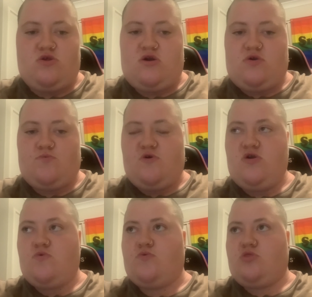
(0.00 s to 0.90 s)
Like
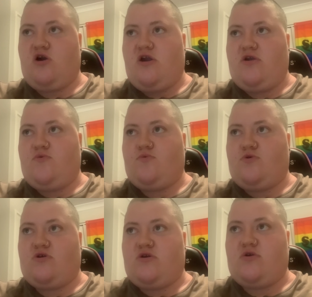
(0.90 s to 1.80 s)
we
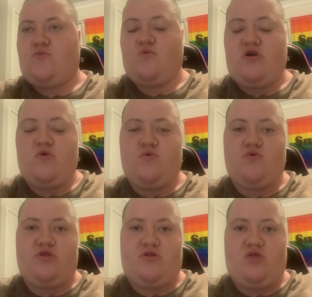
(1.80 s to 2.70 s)

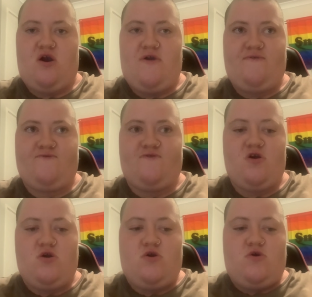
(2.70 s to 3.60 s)
all in life,
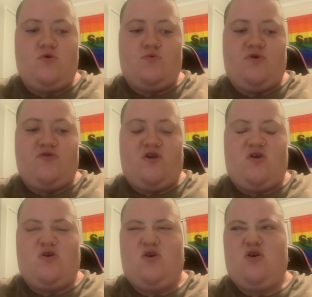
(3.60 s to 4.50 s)
we
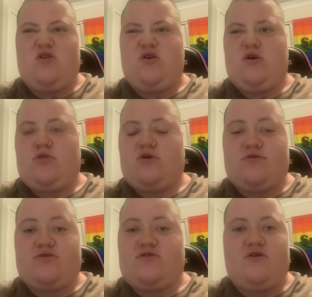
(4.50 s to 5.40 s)
think, oh no,
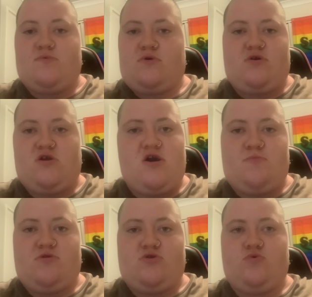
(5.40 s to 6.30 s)
that's never going to
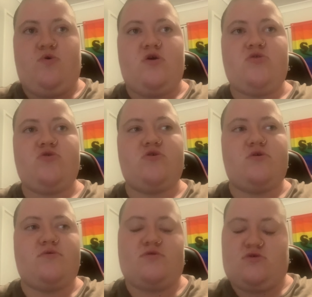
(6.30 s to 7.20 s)
happen to us.
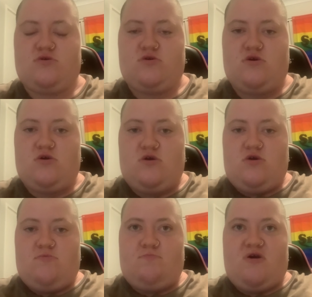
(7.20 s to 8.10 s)

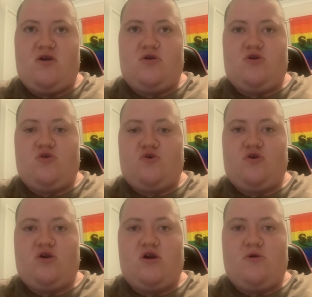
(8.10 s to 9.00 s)
But
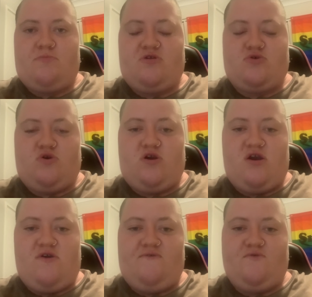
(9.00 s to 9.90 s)
you can't be too
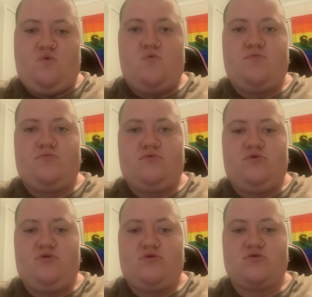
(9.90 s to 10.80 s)
careful
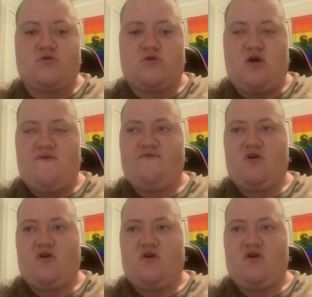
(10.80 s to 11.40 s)
in life.